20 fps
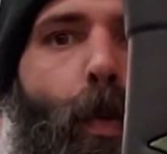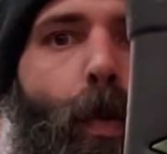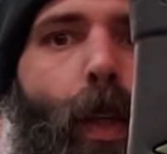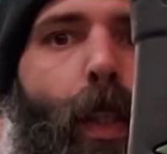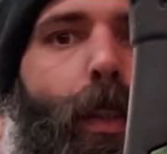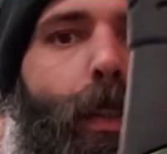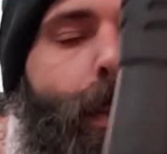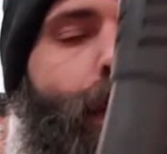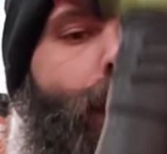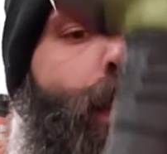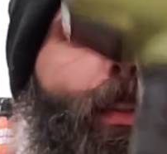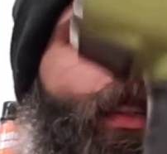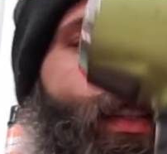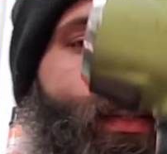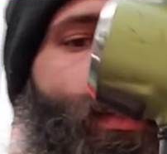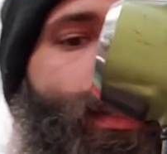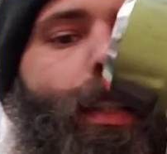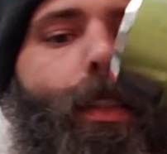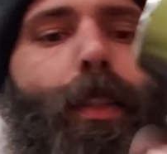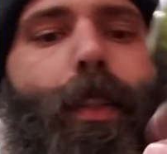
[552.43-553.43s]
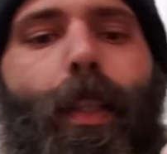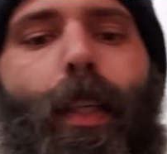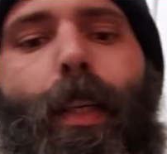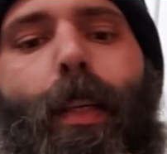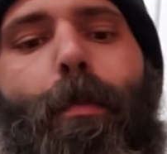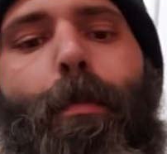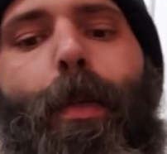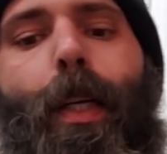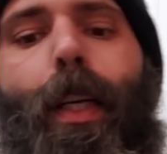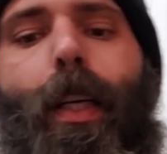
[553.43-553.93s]
Wilton. It's the
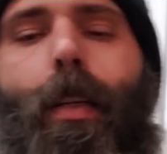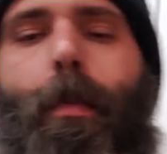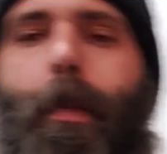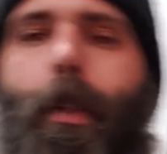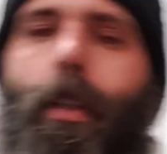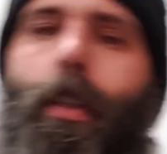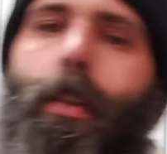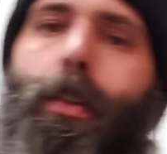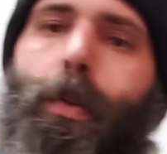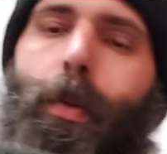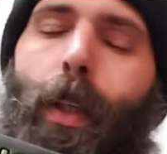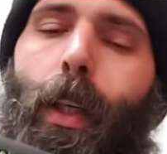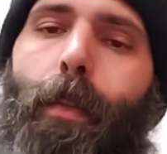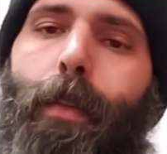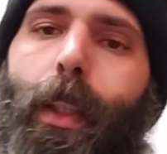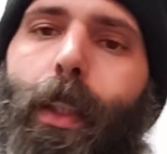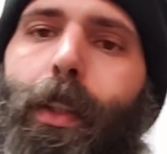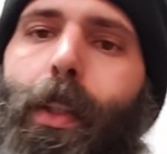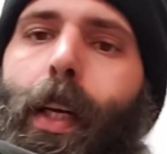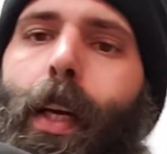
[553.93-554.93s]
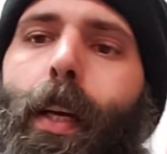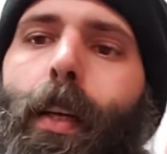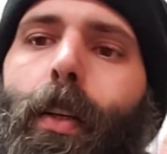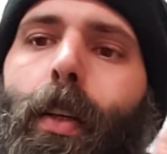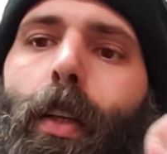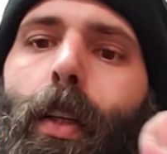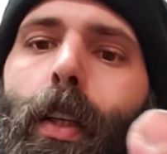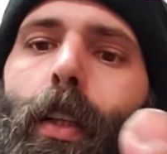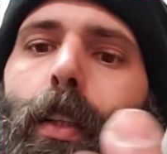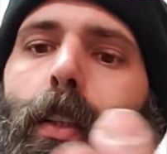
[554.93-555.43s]
unbreakable 12-inch
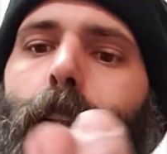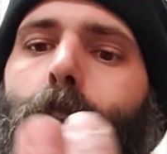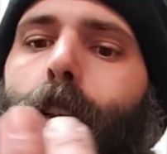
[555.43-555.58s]
handle.